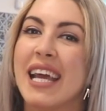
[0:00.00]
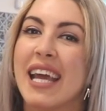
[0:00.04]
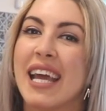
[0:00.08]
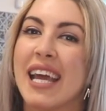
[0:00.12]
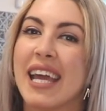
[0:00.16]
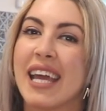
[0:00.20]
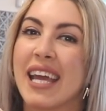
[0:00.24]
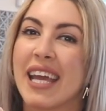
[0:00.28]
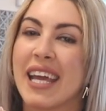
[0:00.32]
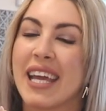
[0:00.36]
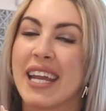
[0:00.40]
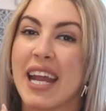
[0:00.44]

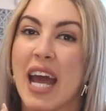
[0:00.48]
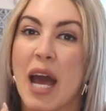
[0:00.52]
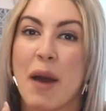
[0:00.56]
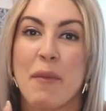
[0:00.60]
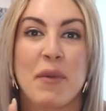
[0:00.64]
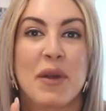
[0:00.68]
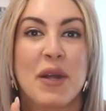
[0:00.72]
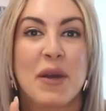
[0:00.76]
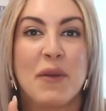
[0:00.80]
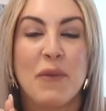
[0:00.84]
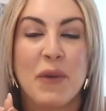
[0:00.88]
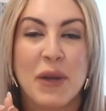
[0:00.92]
and
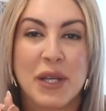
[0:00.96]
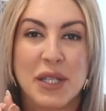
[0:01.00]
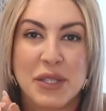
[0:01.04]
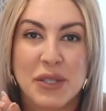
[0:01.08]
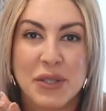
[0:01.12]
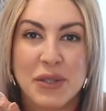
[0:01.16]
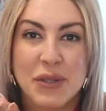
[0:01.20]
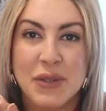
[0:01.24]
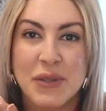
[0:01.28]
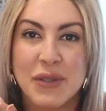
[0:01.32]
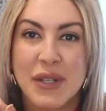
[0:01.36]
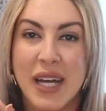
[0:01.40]
I'm gonna
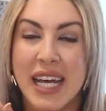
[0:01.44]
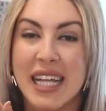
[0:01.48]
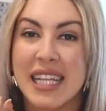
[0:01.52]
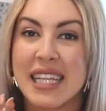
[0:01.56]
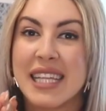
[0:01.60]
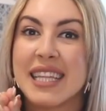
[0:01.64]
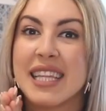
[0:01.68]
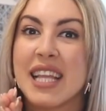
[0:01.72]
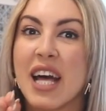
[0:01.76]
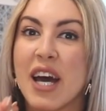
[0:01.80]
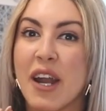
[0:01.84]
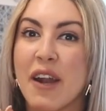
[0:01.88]
wish you a
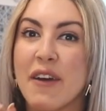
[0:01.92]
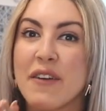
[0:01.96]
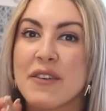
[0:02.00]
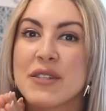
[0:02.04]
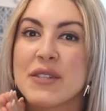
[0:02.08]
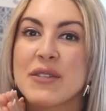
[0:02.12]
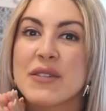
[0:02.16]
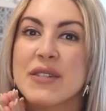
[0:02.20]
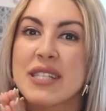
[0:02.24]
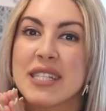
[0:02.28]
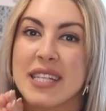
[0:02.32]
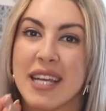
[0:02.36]
lot of
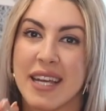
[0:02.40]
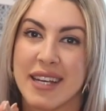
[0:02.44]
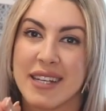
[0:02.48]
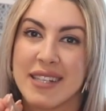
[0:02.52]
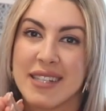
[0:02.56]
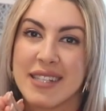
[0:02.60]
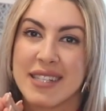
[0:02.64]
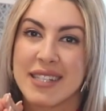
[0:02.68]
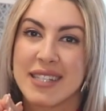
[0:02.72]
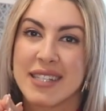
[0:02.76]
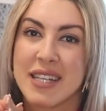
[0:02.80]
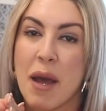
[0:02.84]

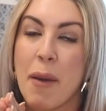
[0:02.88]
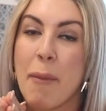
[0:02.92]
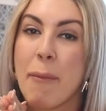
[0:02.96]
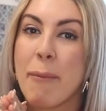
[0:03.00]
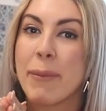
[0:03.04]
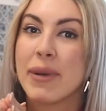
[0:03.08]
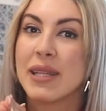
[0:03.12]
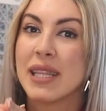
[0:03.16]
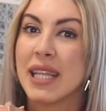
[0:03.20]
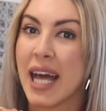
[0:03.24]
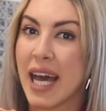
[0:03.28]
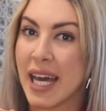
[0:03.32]
success
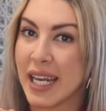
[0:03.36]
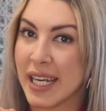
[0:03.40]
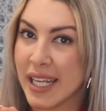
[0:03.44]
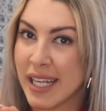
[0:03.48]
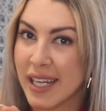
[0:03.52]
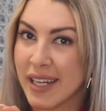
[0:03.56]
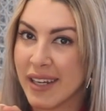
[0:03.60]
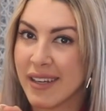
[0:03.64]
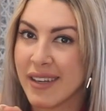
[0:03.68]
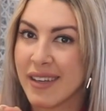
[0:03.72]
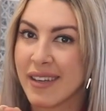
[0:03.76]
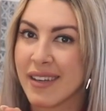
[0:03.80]

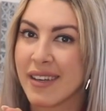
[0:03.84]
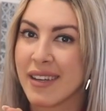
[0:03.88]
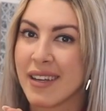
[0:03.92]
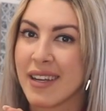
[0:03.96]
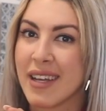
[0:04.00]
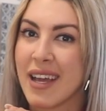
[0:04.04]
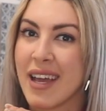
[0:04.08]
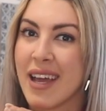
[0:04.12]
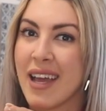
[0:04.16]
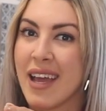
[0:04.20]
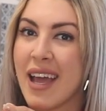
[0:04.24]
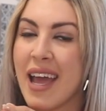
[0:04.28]
planning
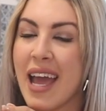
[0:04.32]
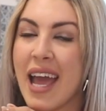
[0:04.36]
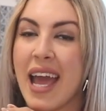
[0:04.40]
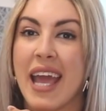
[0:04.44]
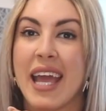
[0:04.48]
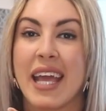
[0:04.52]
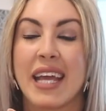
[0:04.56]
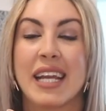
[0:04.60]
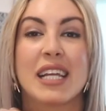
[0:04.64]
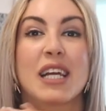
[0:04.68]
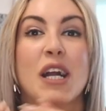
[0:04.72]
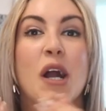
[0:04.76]

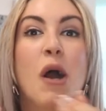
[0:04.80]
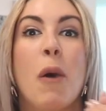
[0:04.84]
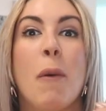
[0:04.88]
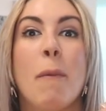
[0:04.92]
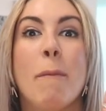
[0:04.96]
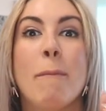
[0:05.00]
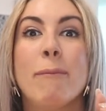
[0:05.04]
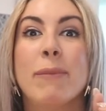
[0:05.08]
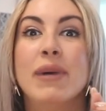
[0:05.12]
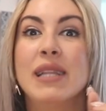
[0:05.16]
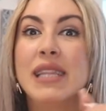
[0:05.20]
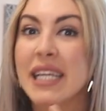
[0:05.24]
and
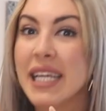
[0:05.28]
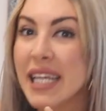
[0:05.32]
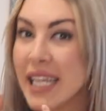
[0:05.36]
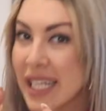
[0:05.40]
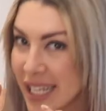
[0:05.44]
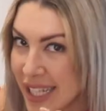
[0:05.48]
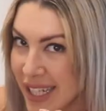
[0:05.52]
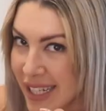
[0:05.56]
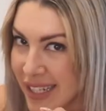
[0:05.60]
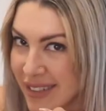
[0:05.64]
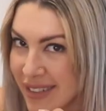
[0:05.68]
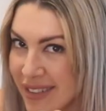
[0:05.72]

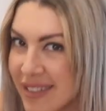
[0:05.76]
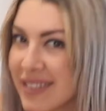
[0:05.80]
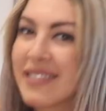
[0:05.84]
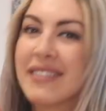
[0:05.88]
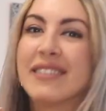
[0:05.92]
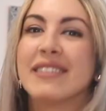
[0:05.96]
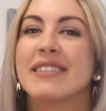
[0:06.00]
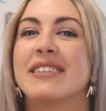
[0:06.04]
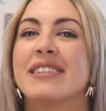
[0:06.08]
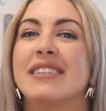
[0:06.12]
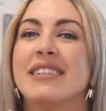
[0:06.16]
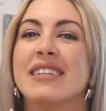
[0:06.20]
completing
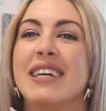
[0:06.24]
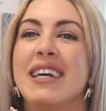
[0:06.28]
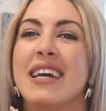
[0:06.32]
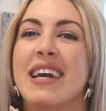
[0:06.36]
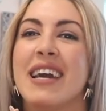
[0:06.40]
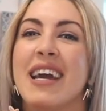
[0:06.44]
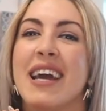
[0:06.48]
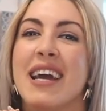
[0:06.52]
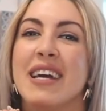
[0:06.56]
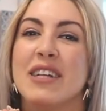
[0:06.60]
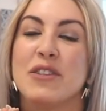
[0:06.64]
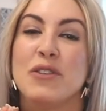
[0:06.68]

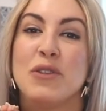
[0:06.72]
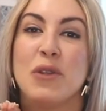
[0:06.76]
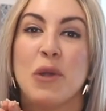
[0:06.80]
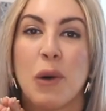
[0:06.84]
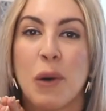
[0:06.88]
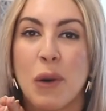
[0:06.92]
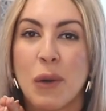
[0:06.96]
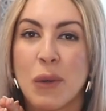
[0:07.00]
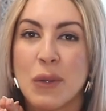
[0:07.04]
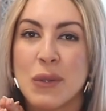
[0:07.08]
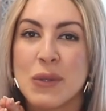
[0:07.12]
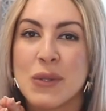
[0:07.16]

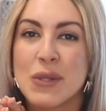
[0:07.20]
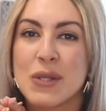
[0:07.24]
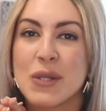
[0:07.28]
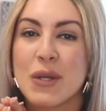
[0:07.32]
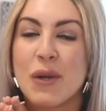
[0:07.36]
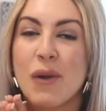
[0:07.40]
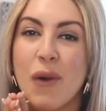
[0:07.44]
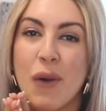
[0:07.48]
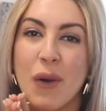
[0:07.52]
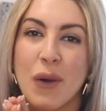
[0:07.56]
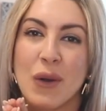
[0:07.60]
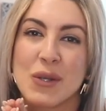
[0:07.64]
those
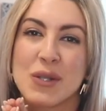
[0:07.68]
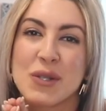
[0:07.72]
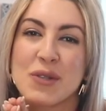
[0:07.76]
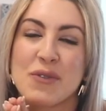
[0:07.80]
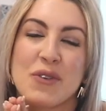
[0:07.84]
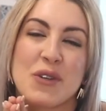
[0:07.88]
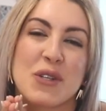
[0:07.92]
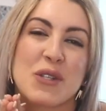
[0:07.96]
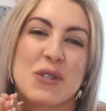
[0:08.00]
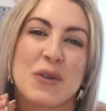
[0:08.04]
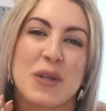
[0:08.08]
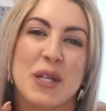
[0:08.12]
goals
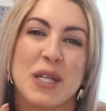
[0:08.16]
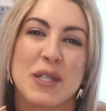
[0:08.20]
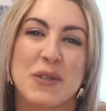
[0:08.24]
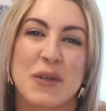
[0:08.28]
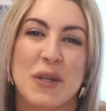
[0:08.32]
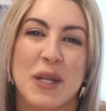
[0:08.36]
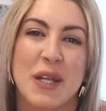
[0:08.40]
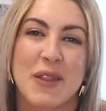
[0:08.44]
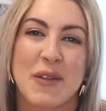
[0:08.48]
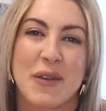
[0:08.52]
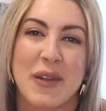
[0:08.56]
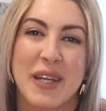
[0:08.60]
for
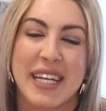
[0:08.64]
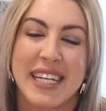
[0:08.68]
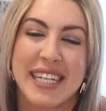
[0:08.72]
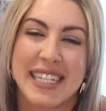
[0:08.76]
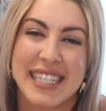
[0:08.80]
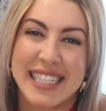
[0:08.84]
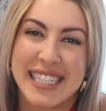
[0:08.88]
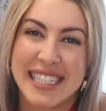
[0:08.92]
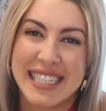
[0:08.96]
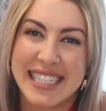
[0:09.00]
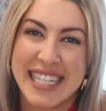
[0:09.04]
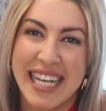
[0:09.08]
2023.
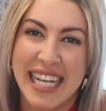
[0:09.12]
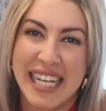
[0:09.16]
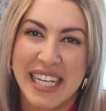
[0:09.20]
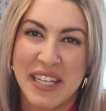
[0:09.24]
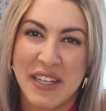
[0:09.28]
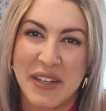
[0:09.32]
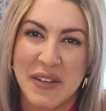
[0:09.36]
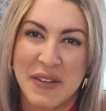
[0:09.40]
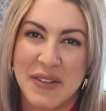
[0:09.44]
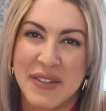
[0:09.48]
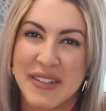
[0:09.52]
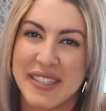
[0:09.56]

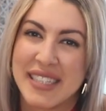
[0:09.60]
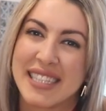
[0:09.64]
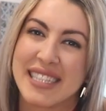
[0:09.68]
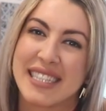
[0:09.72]
Thank you.